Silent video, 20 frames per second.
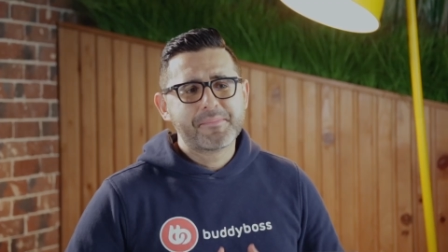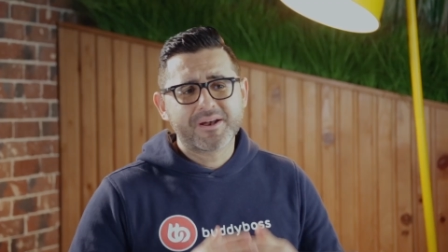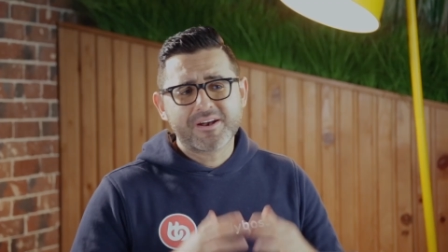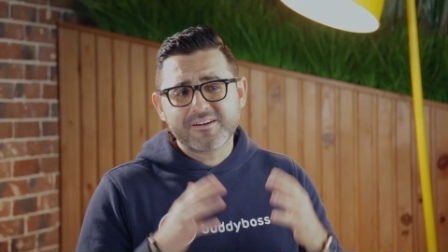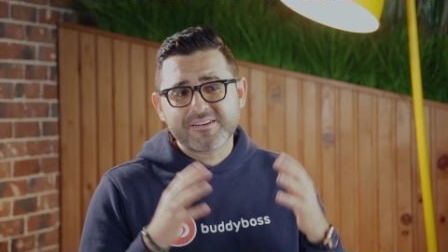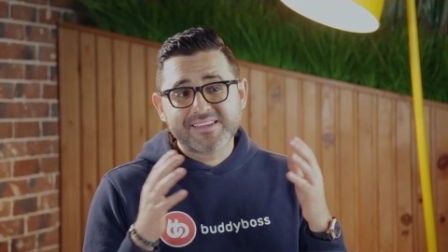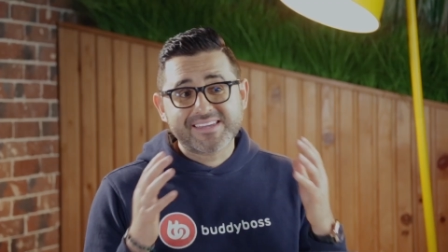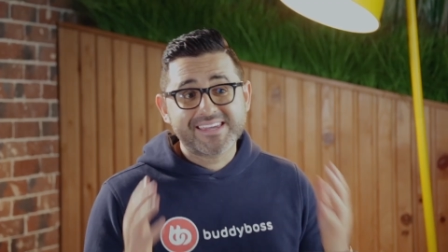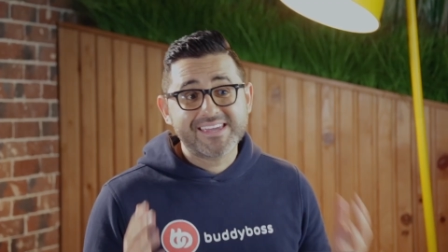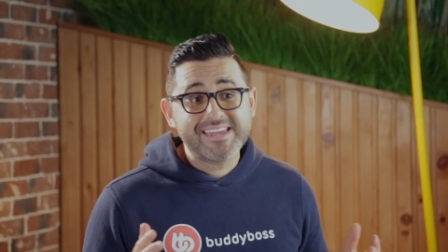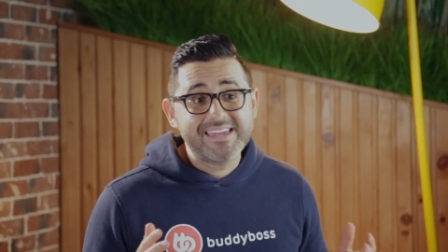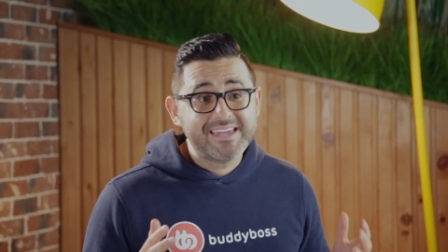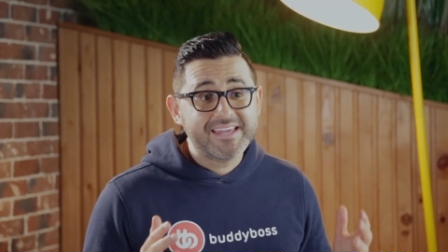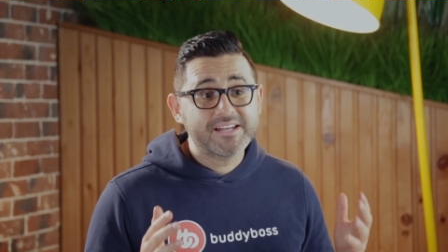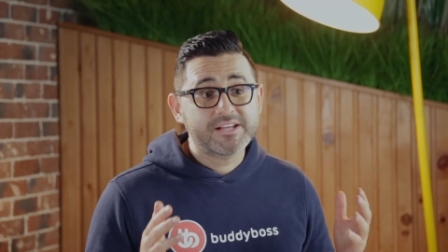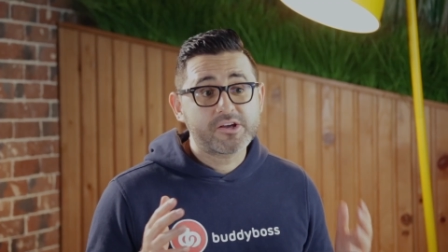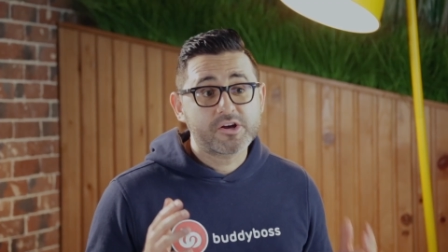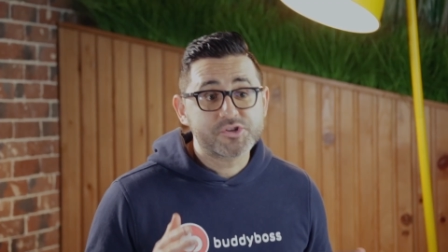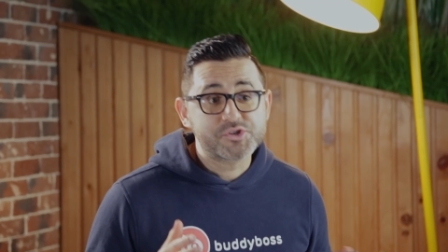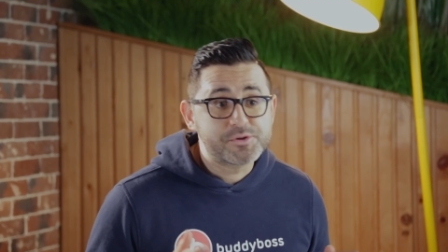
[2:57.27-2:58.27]
but are key
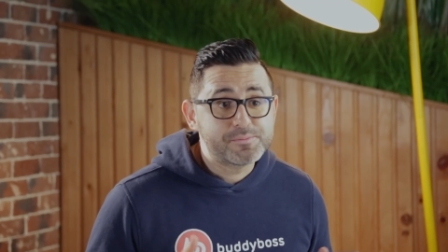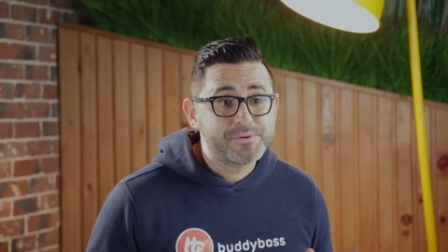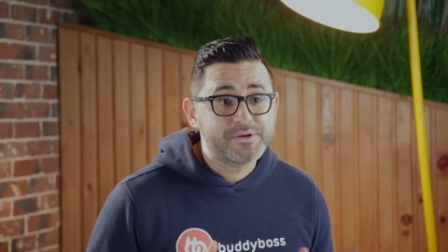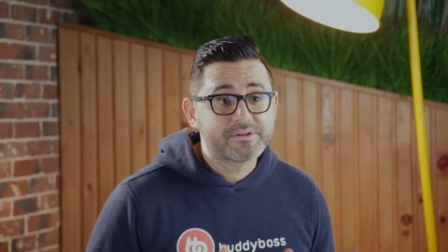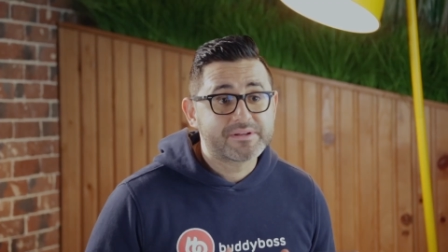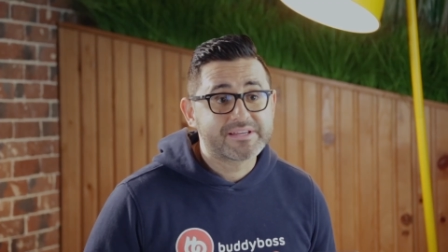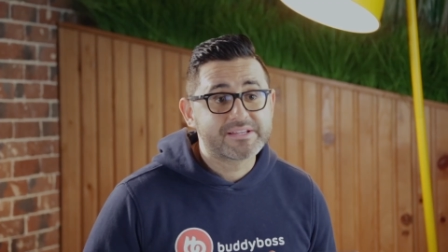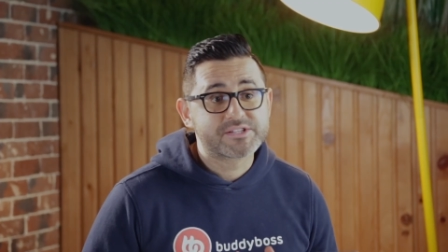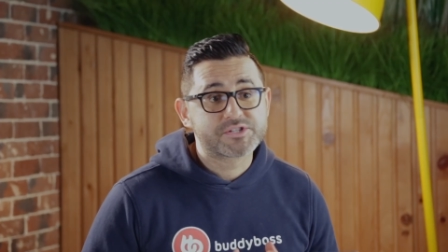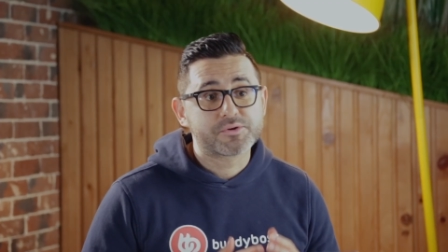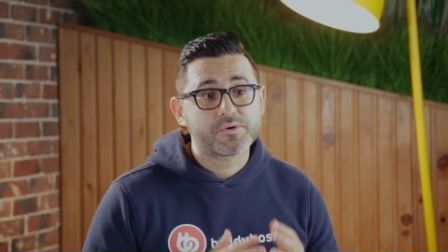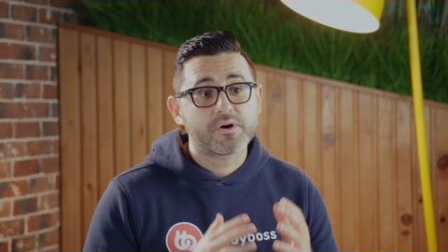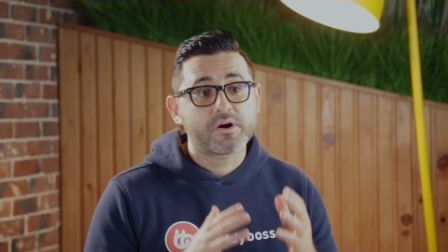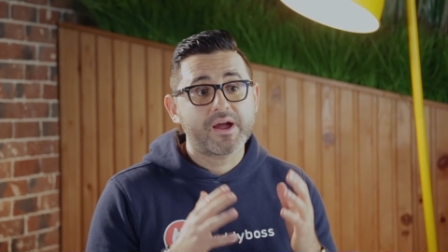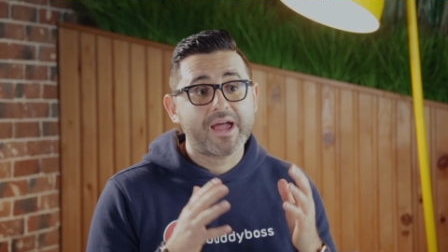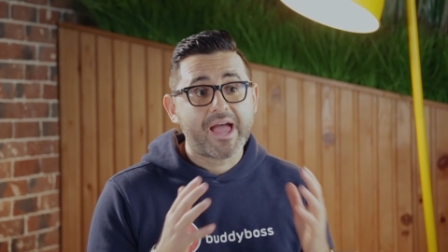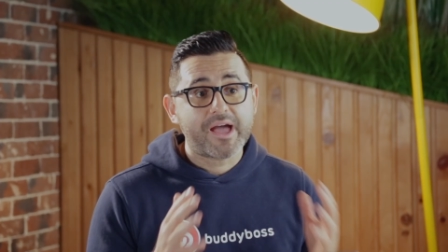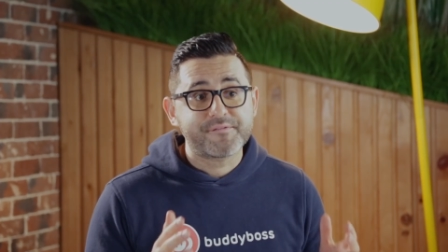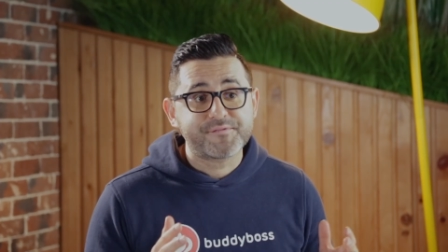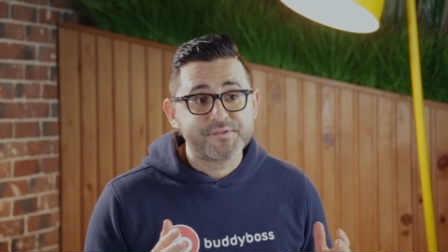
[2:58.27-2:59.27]
in contributing to
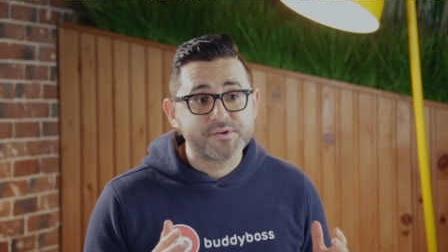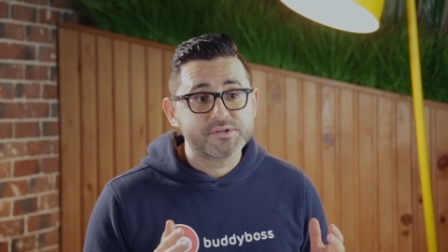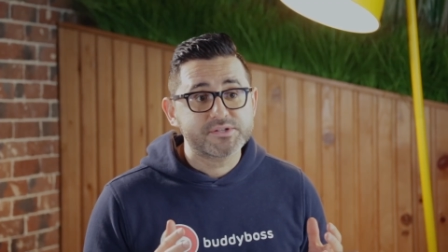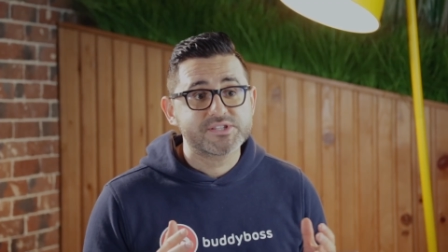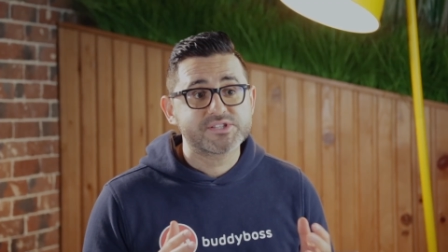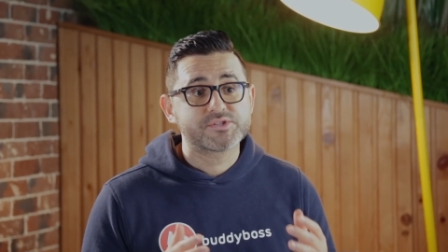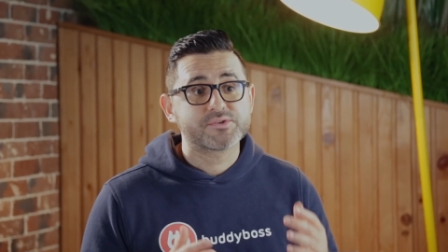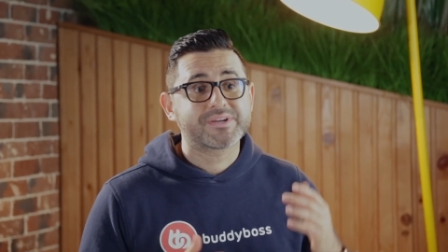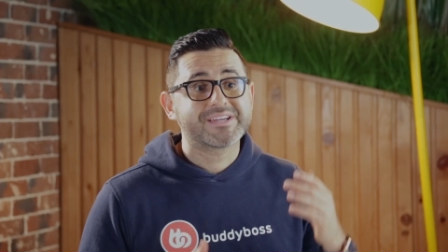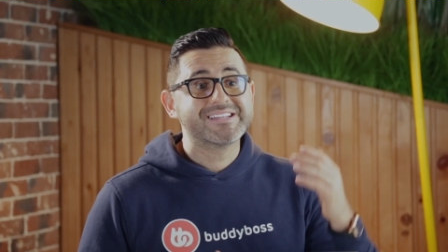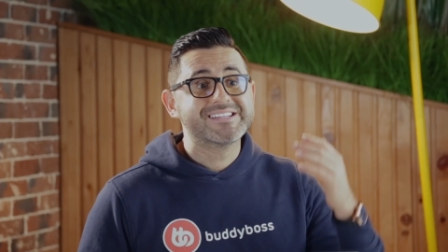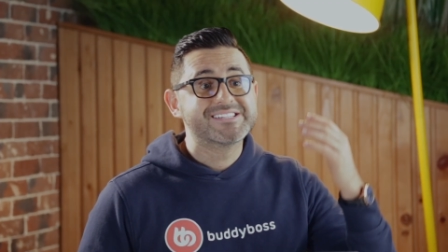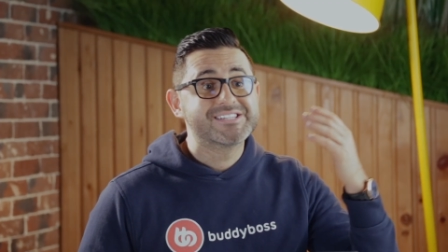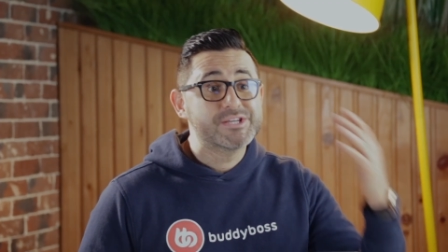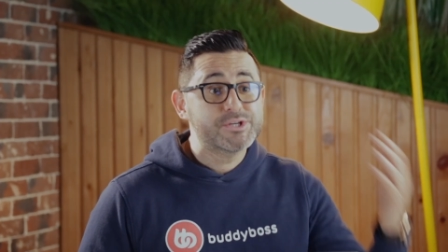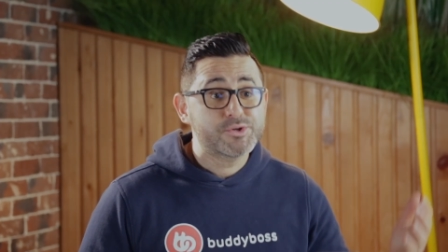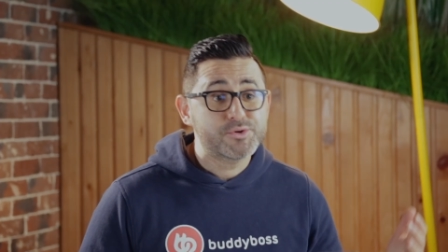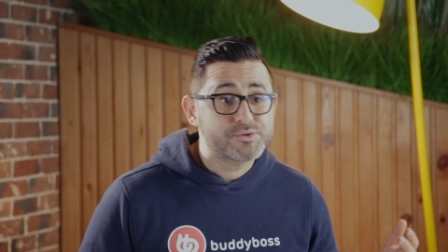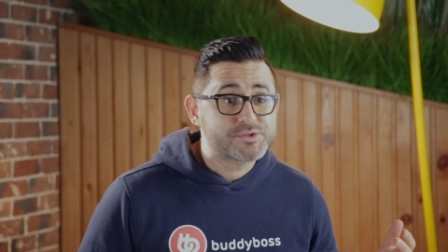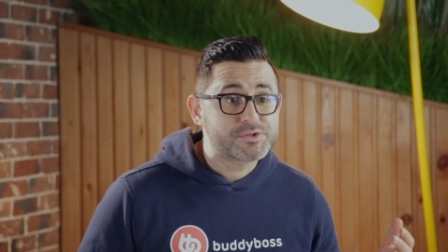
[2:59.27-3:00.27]
our efforts to
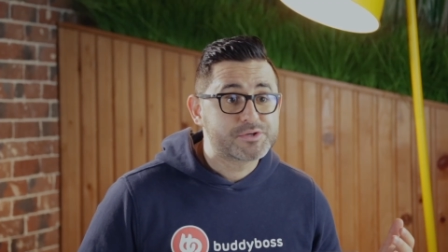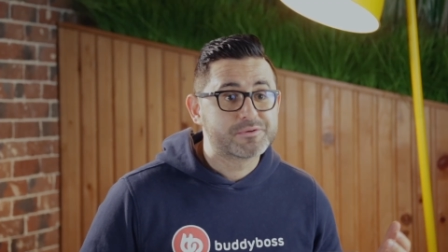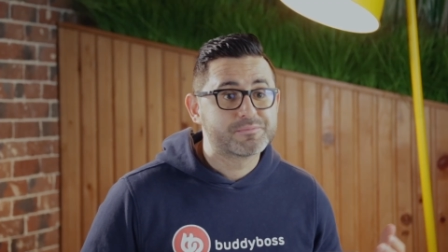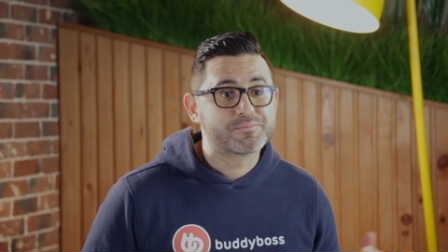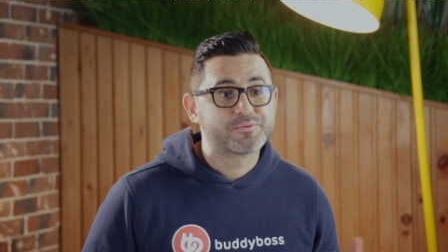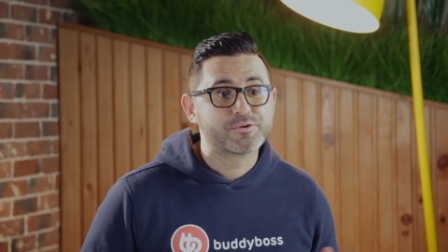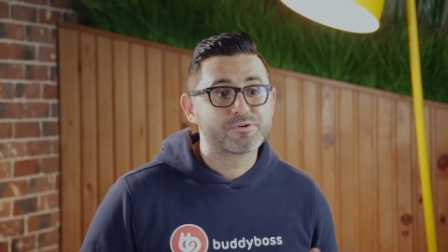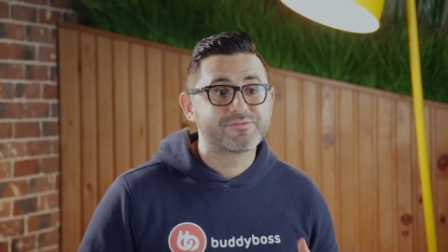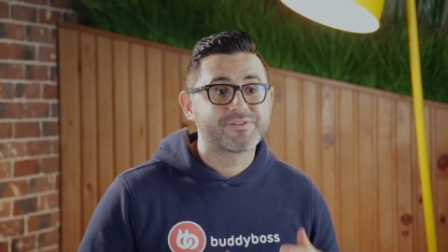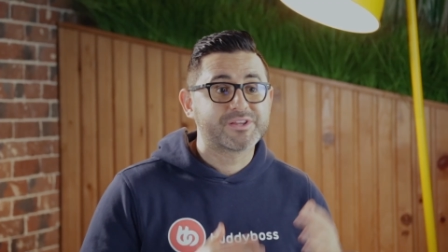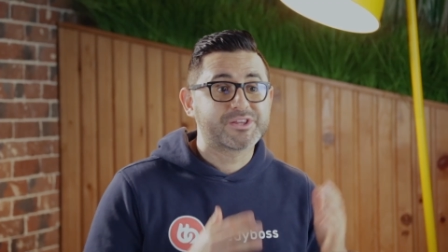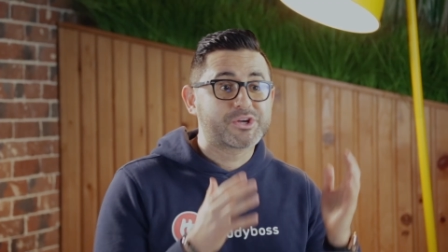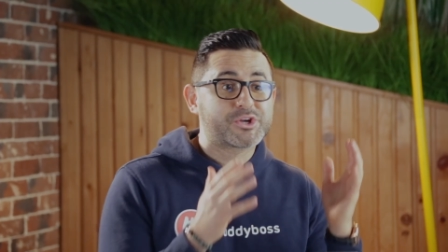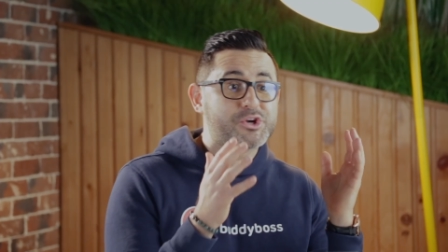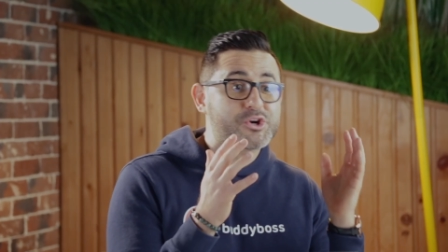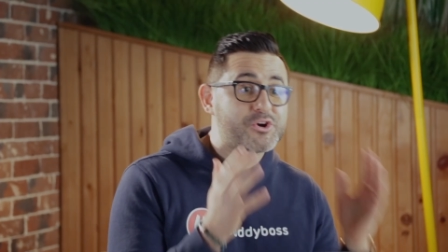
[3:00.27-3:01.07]
continue to improve on the